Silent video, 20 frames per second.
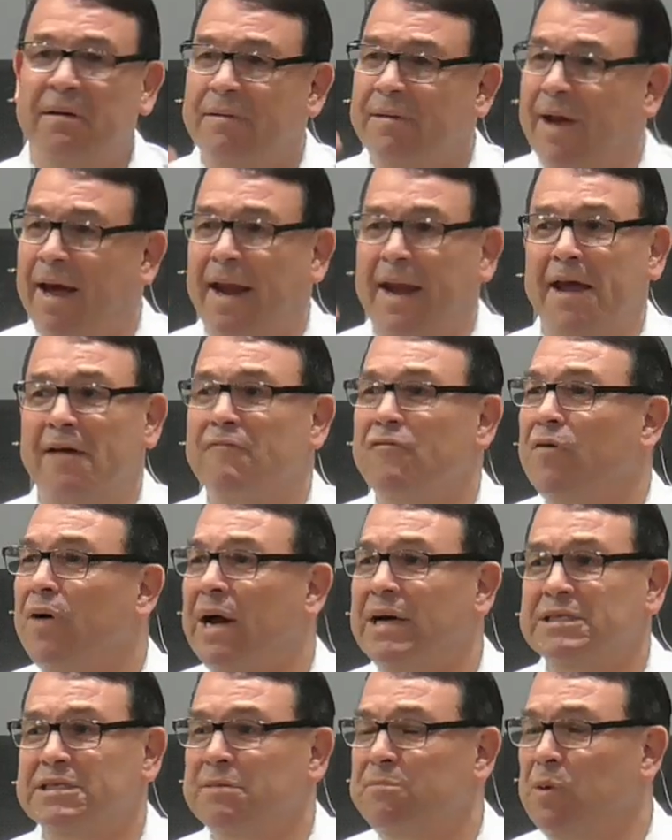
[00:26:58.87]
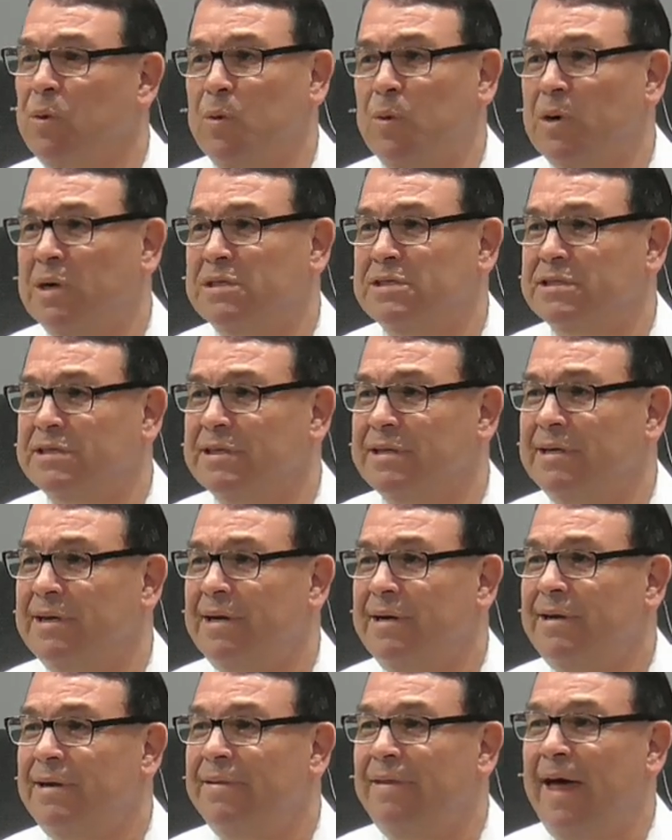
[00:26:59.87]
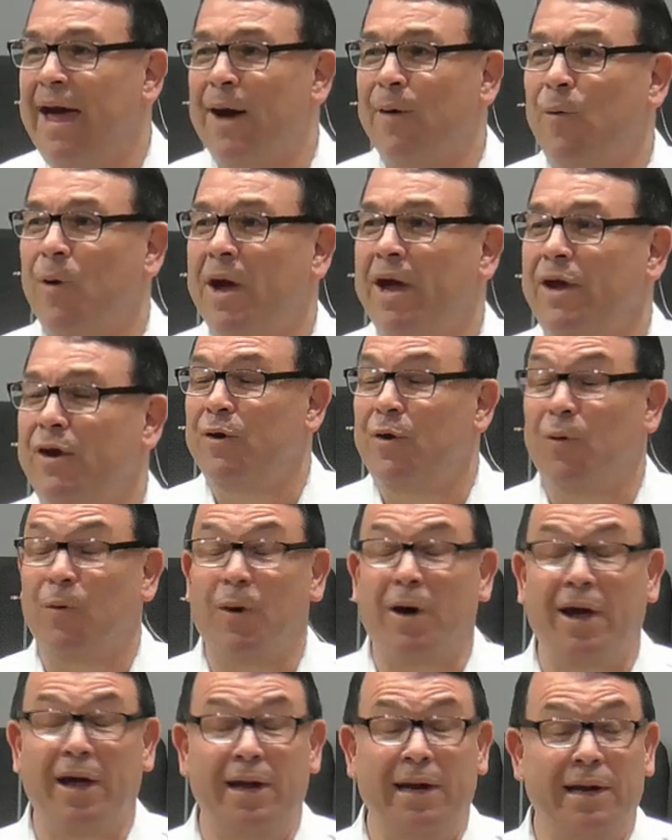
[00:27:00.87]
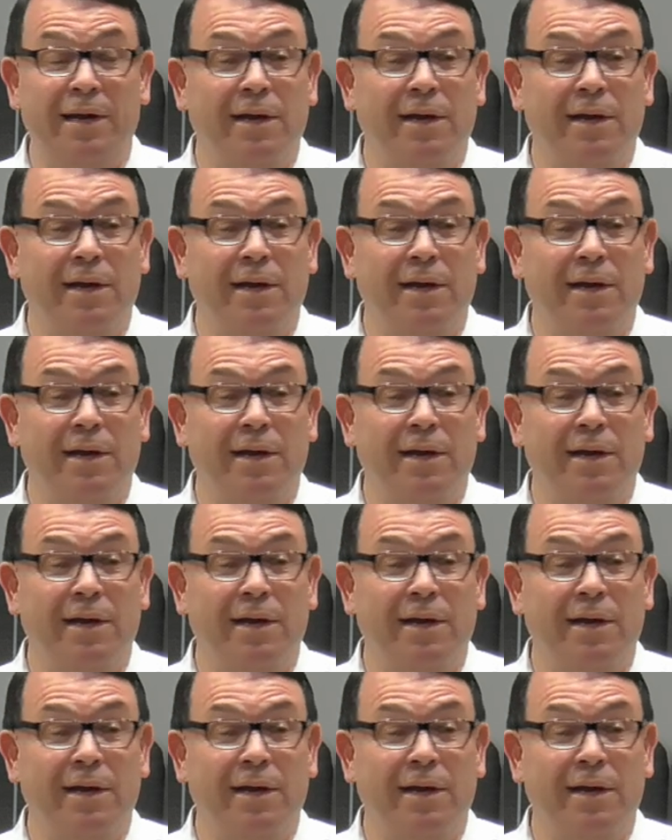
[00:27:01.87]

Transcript: I never asked him a question. That way, you what?